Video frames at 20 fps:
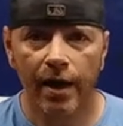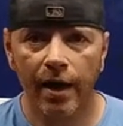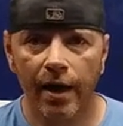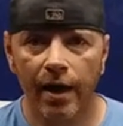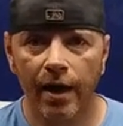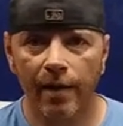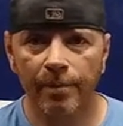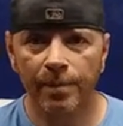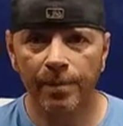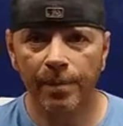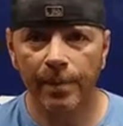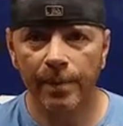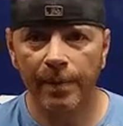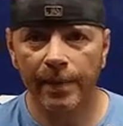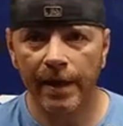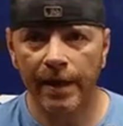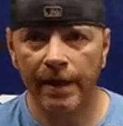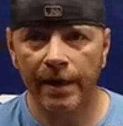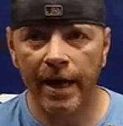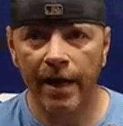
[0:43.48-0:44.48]
Uh,
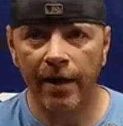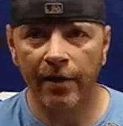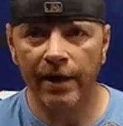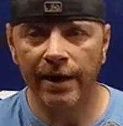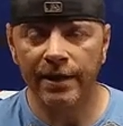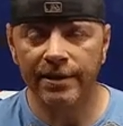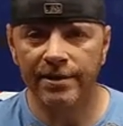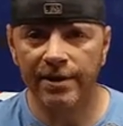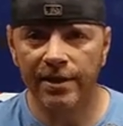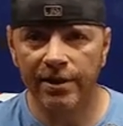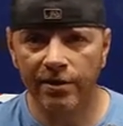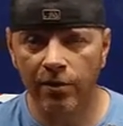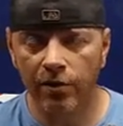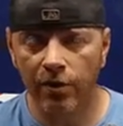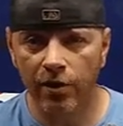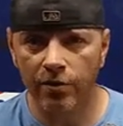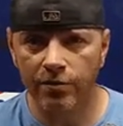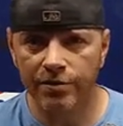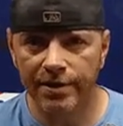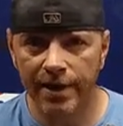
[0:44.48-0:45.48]
now, it
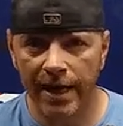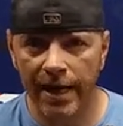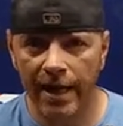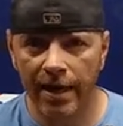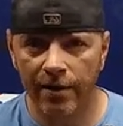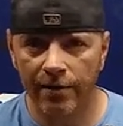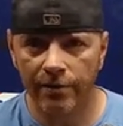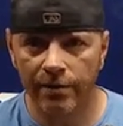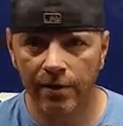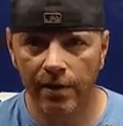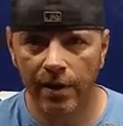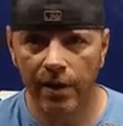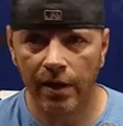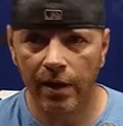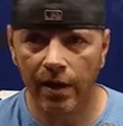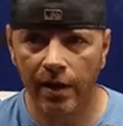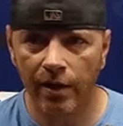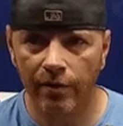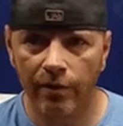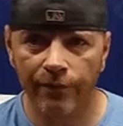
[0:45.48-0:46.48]
did close down
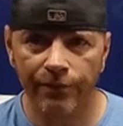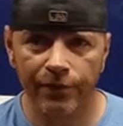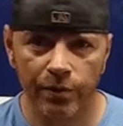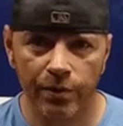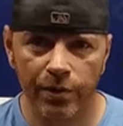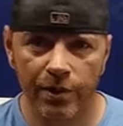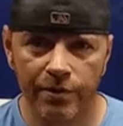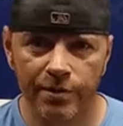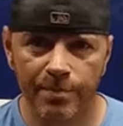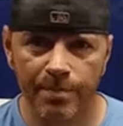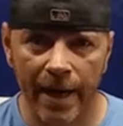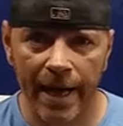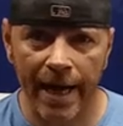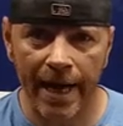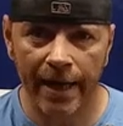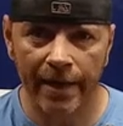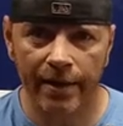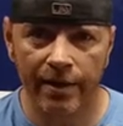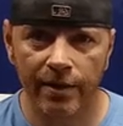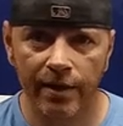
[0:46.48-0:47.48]
uh, a few years
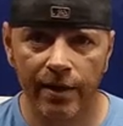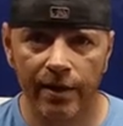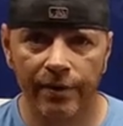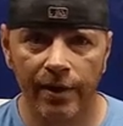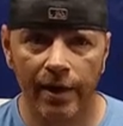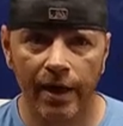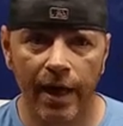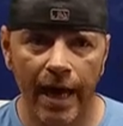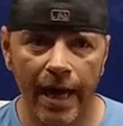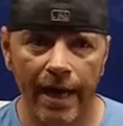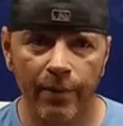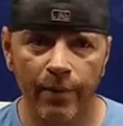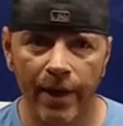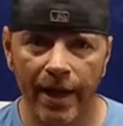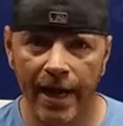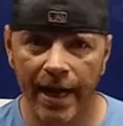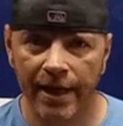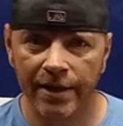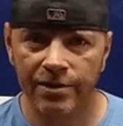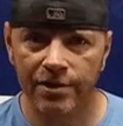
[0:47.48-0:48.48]
back. The
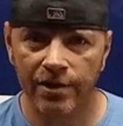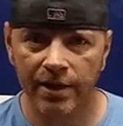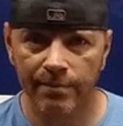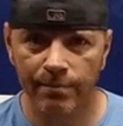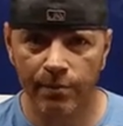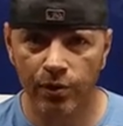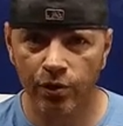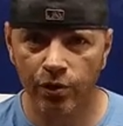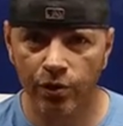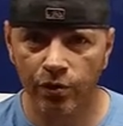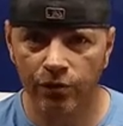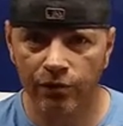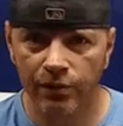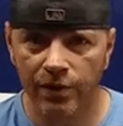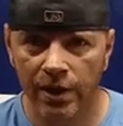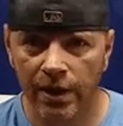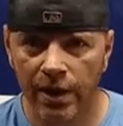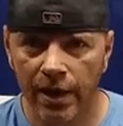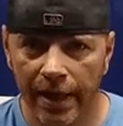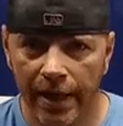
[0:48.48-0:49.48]
highway actually
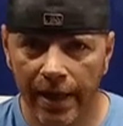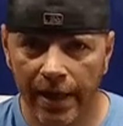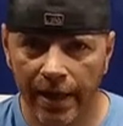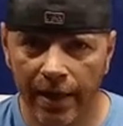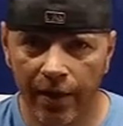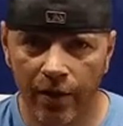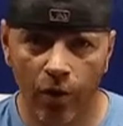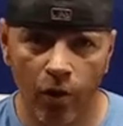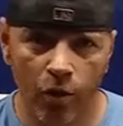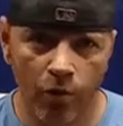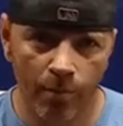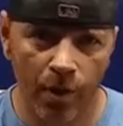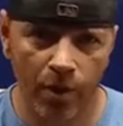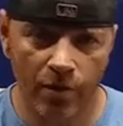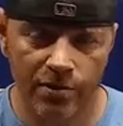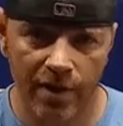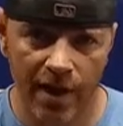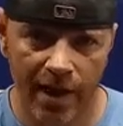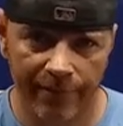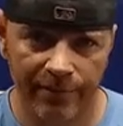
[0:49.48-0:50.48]
moved and
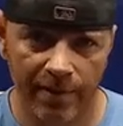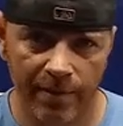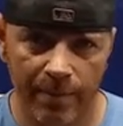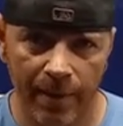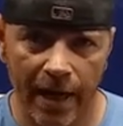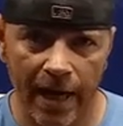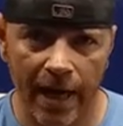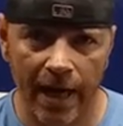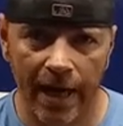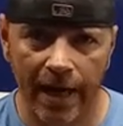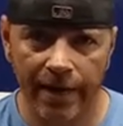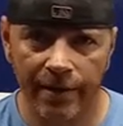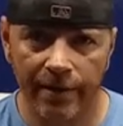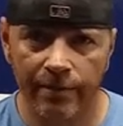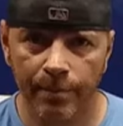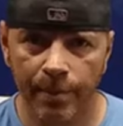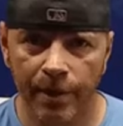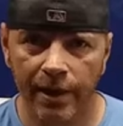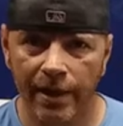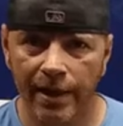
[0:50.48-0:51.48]
almost left it
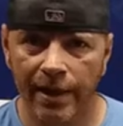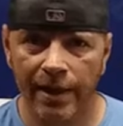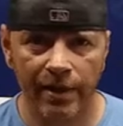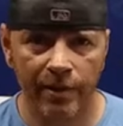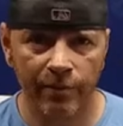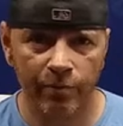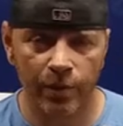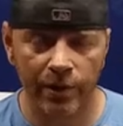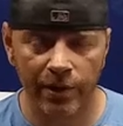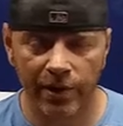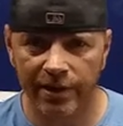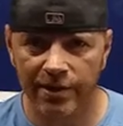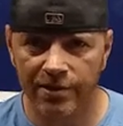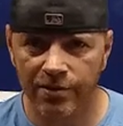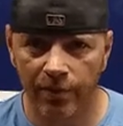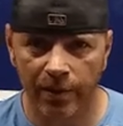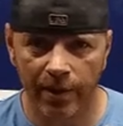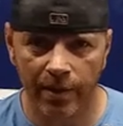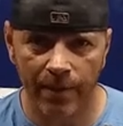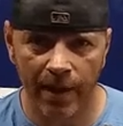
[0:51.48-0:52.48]
behind, but it really
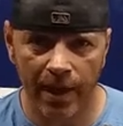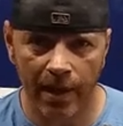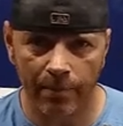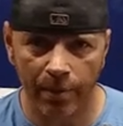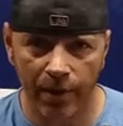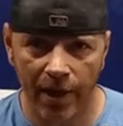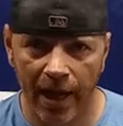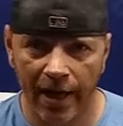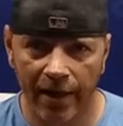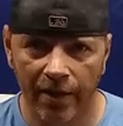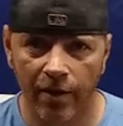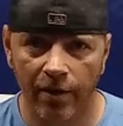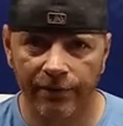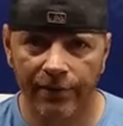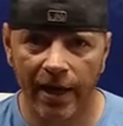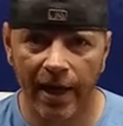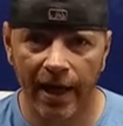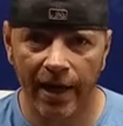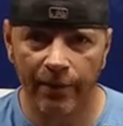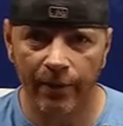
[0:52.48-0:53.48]
is only about a block
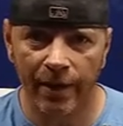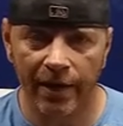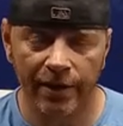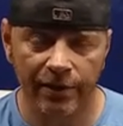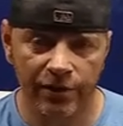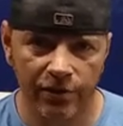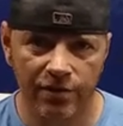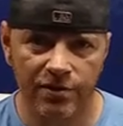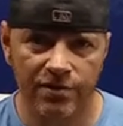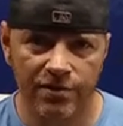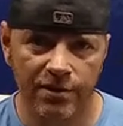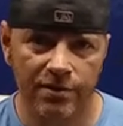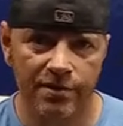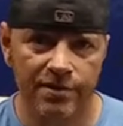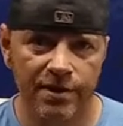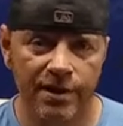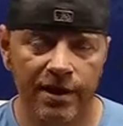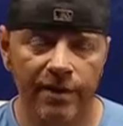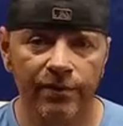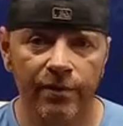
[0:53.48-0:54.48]
off the highway, and you can
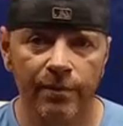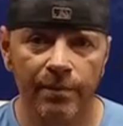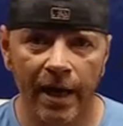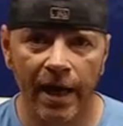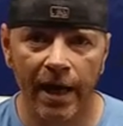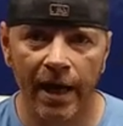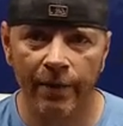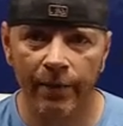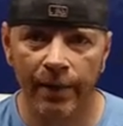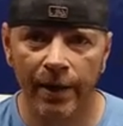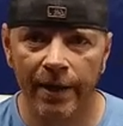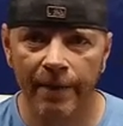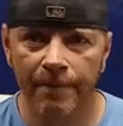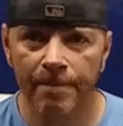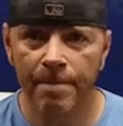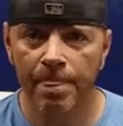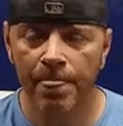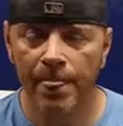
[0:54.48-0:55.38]
still see it from the highway.